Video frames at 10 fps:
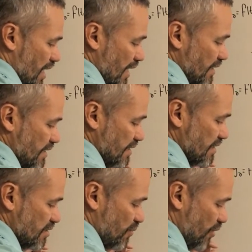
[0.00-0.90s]
And
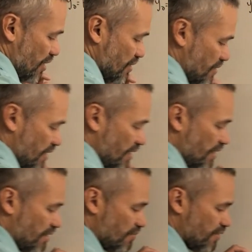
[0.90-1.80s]
this expression
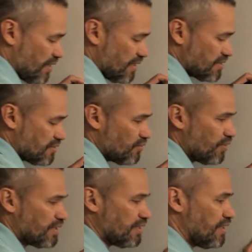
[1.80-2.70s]
here, let me just do
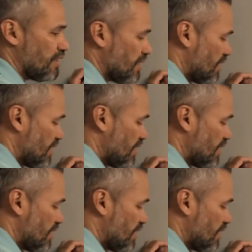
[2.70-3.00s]
it here,